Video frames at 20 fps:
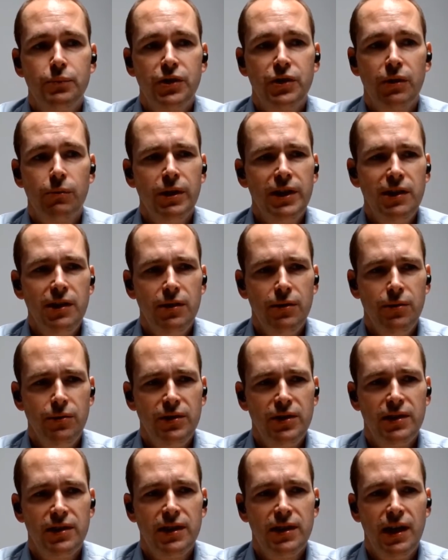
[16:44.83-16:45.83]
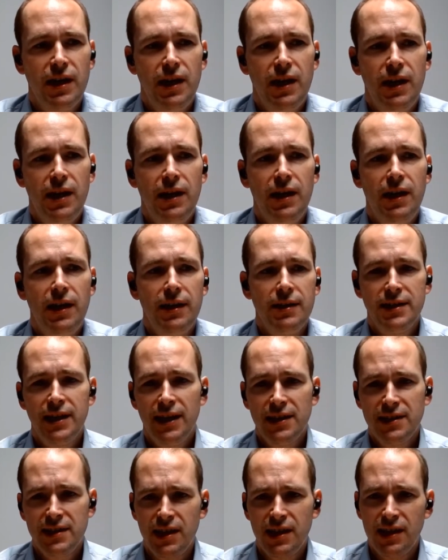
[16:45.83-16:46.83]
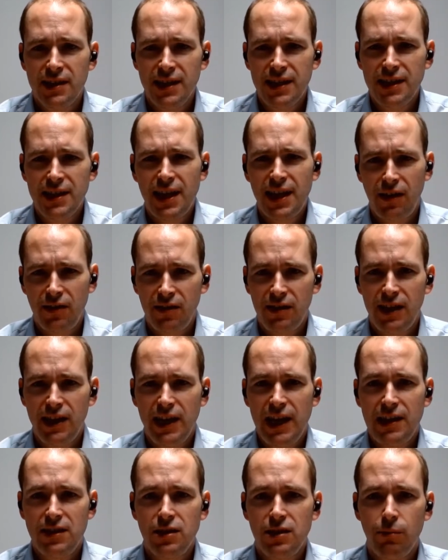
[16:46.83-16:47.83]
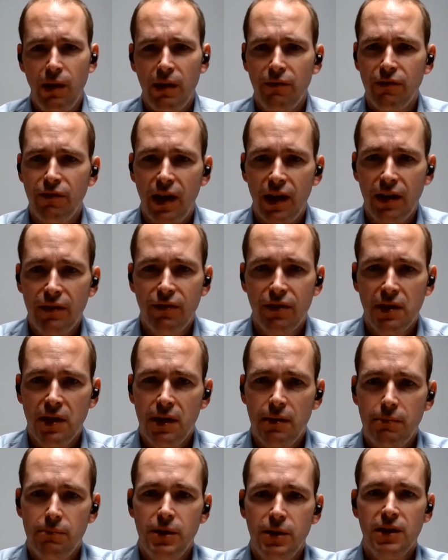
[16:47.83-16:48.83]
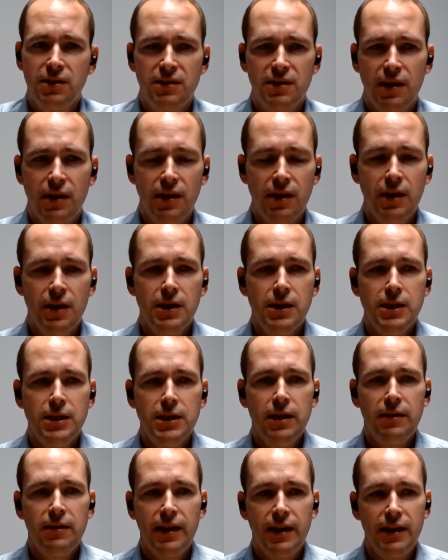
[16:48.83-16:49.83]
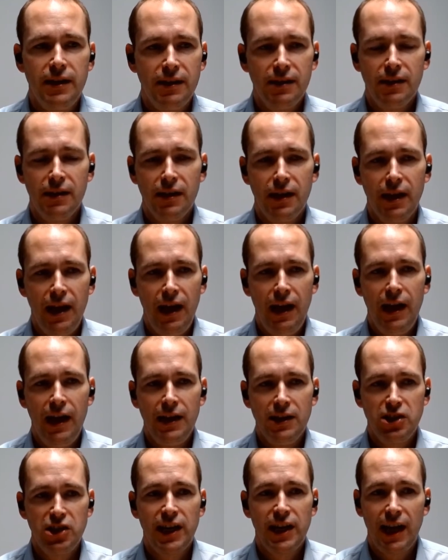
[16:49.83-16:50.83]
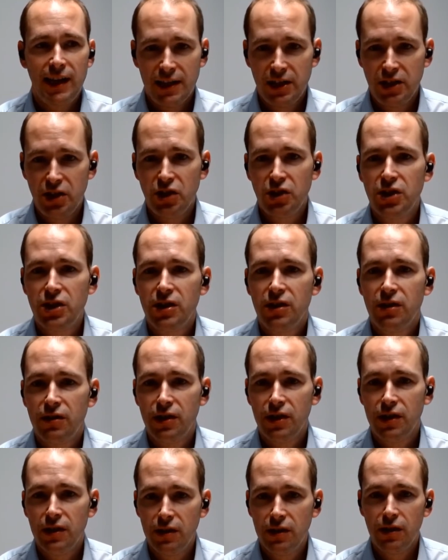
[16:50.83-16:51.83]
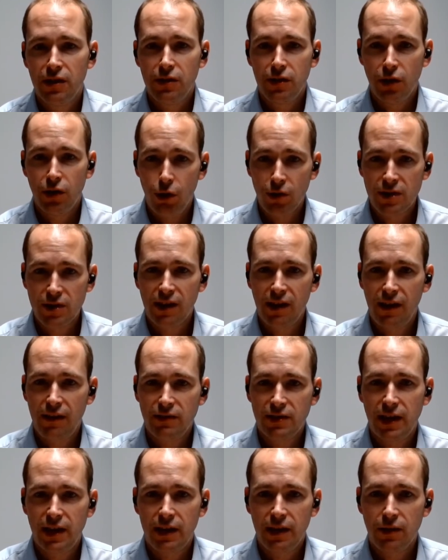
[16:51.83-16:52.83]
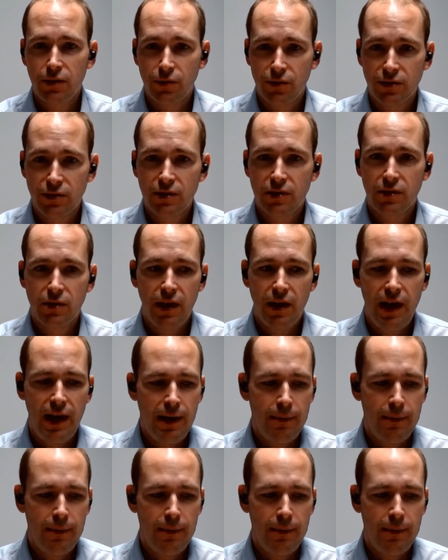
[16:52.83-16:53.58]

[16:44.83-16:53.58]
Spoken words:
So we use tests that are detailed in EN 285 for that, because they challenge the autoclave cycles